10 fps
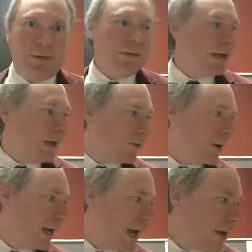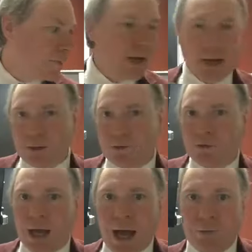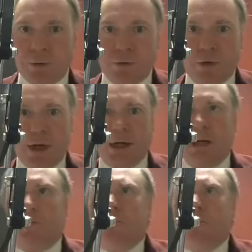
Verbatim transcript: Now we have Galen Scott resigning